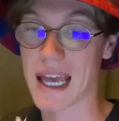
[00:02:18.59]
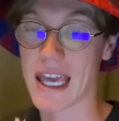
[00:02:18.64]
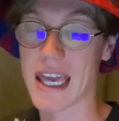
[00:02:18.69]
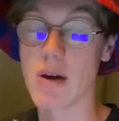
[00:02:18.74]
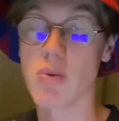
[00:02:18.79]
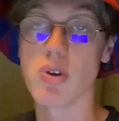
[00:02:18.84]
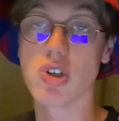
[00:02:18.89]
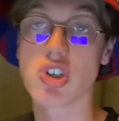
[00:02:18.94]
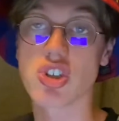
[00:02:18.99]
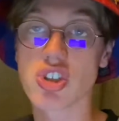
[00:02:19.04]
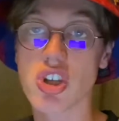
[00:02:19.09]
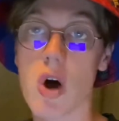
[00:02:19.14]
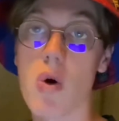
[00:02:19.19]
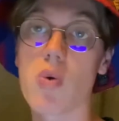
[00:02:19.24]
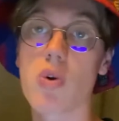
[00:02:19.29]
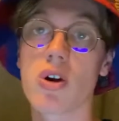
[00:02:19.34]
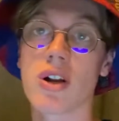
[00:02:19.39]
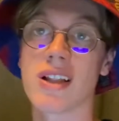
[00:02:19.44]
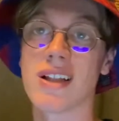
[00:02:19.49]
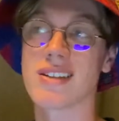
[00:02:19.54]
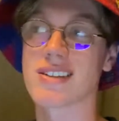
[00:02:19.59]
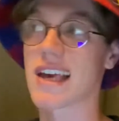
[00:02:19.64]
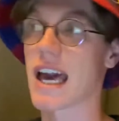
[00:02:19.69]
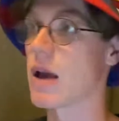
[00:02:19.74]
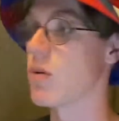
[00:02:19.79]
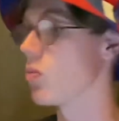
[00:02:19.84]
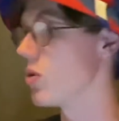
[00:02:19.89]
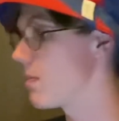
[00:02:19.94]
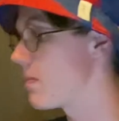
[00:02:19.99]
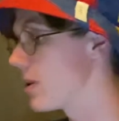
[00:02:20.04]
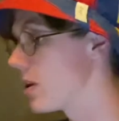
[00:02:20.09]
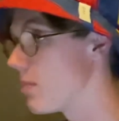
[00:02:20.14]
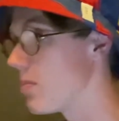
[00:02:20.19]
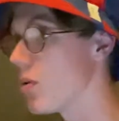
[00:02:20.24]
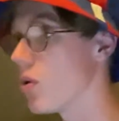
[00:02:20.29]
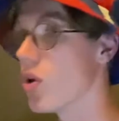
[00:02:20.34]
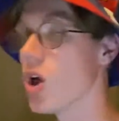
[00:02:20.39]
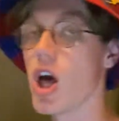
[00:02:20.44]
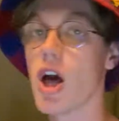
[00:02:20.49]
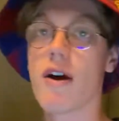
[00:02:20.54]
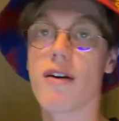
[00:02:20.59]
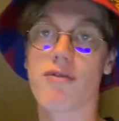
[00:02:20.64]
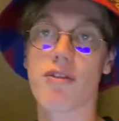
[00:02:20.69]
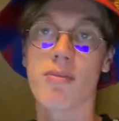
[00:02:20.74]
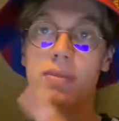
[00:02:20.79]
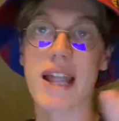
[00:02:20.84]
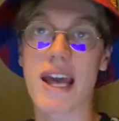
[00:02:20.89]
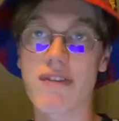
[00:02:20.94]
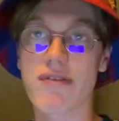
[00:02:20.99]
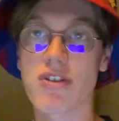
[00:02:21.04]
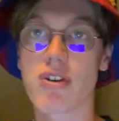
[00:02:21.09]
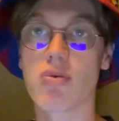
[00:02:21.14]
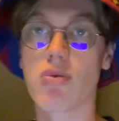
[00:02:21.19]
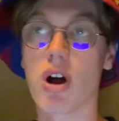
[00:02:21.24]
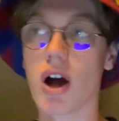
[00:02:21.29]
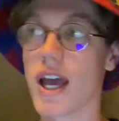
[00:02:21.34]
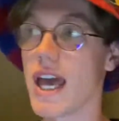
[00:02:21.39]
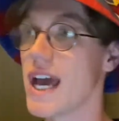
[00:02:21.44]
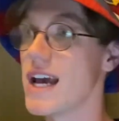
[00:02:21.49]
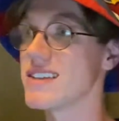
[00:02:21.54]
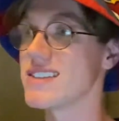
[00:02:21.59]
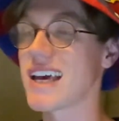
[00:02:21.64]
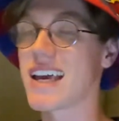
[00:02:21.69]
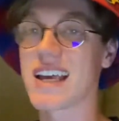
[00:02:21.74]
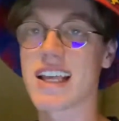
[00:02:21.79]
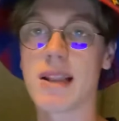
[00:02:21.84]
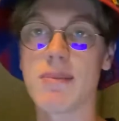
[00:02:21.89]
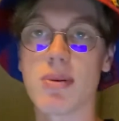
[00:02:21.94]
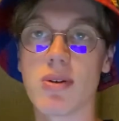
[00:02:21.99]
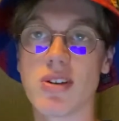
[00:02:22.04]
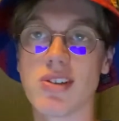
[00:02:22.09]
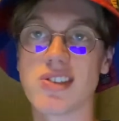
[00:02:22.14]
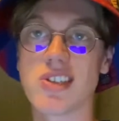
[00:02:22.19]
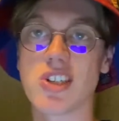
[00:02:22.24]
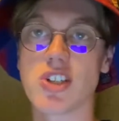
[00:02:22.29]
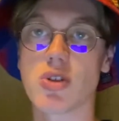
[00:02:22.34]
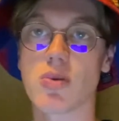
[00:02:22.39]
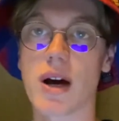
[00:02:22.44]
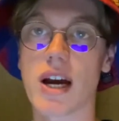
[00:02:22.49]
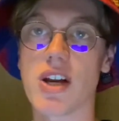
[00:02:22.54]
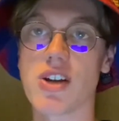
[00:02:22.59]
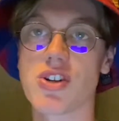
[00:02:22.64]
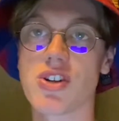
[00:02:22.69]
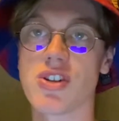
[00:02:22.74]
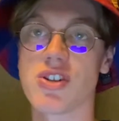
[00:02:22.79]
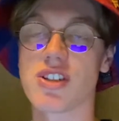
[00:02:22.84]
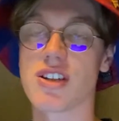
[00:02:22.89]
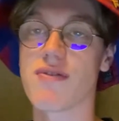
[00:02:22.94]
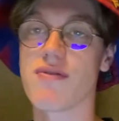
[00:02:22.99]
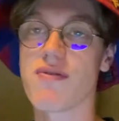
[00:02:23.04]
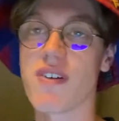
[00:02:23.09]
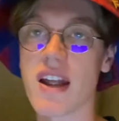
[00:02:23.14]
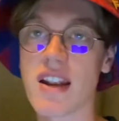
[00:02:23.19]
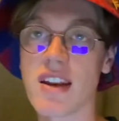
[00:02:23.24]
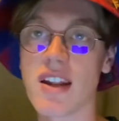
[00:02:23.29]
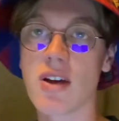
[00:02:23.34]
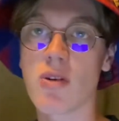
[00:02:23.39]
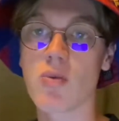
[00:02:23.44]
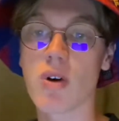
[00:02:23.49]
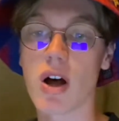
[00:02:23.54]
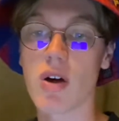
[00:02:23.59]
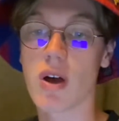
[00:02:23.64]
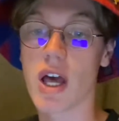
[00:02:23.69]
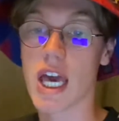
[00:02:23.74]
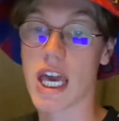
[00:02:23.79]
He was so good in this game, whipping the ball from left to right, taking the ball in situations, defending well.